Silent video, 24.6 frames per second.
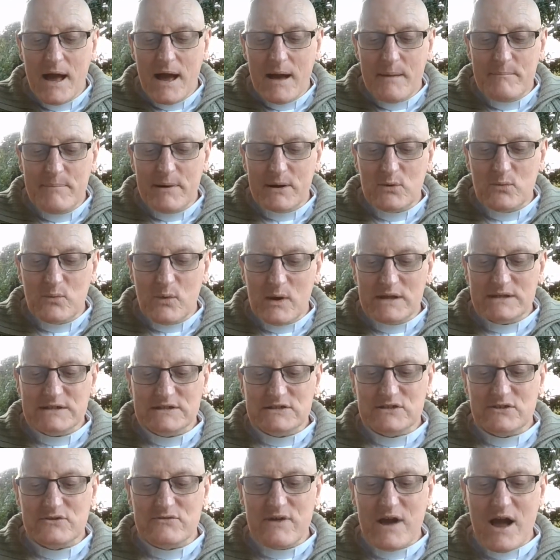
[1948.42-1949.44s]
But
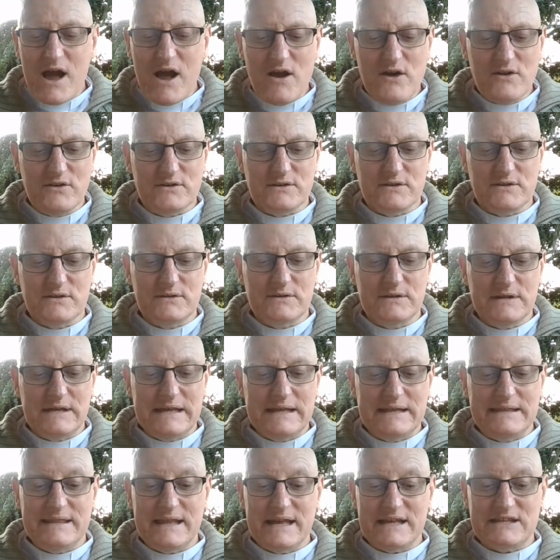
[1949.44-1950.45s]
once grounded
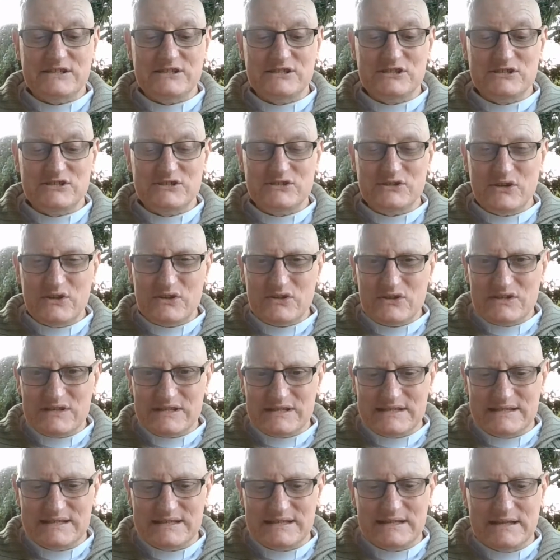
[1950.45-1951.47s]
in that
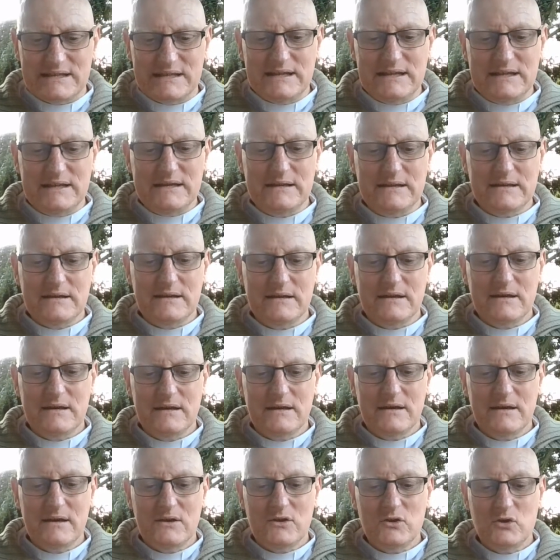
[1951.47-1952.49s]
certainty,
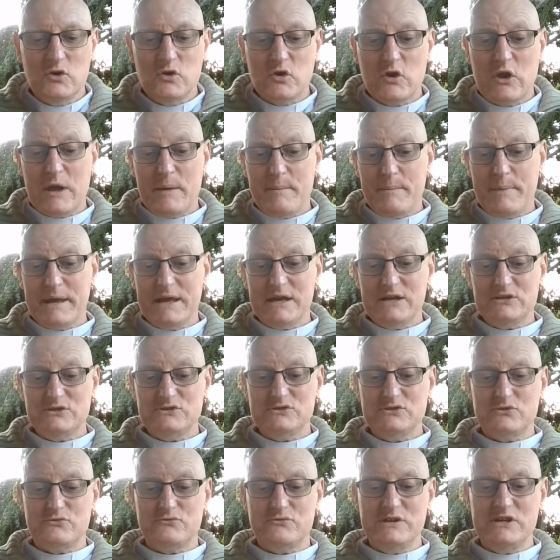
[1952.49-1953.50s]
you can begin
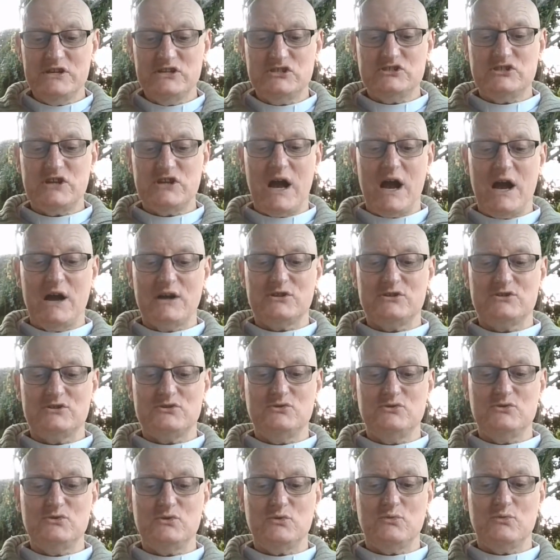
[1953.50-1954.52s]
to reach out
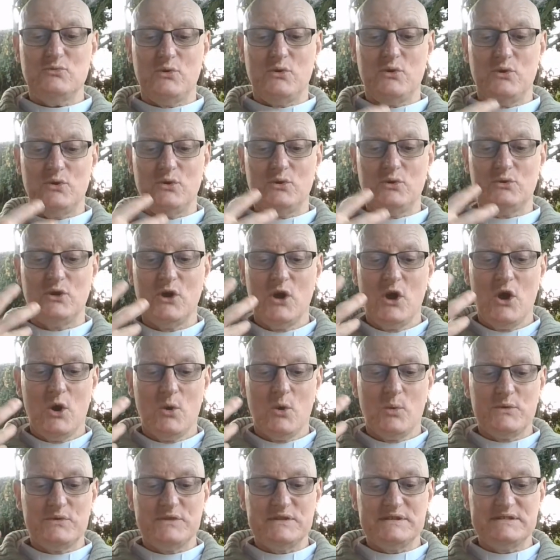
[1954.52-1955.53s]
to the world
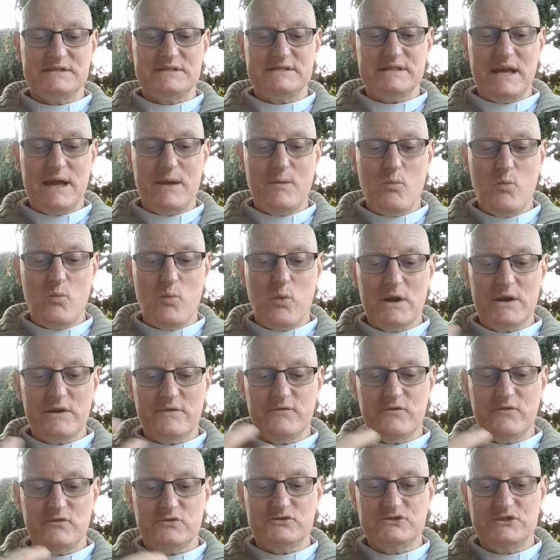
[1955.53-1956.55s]
with the same
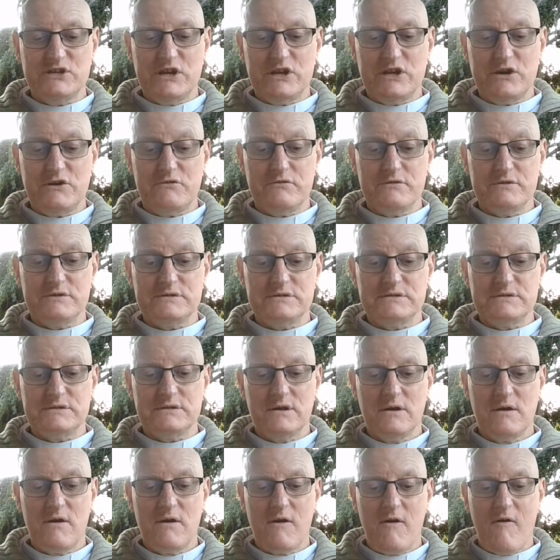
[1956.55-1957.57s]
wonderful, generous
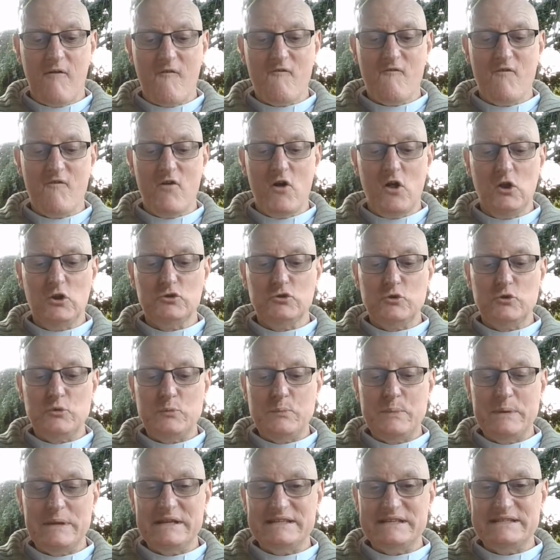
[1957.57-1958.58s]

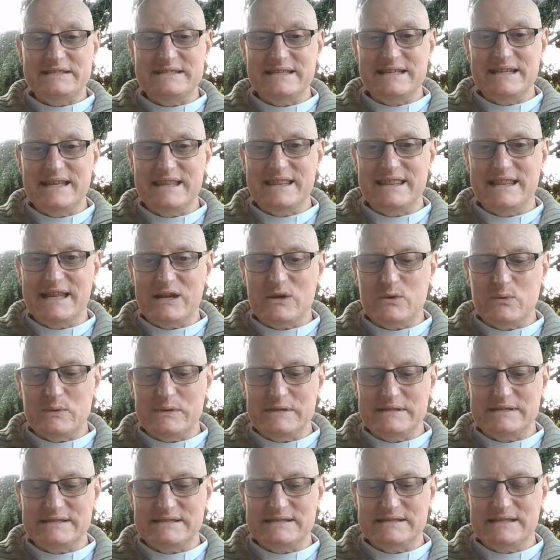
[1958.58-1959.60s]
vulnerability that
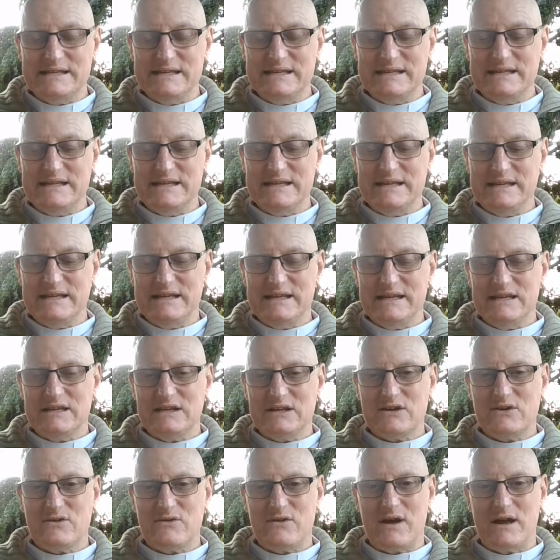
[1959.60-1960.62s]
we see in
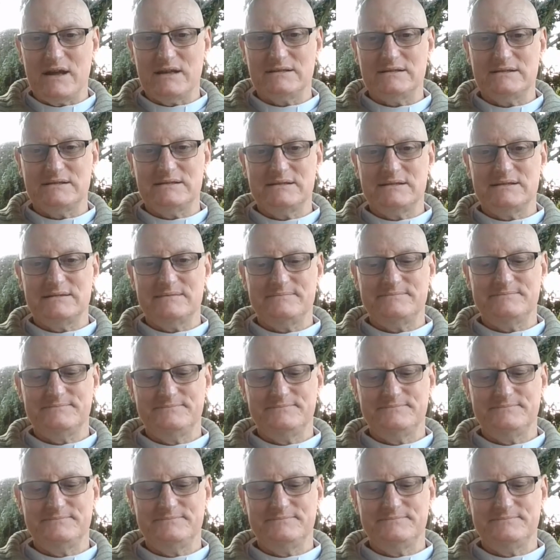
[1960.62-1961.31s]
Christ.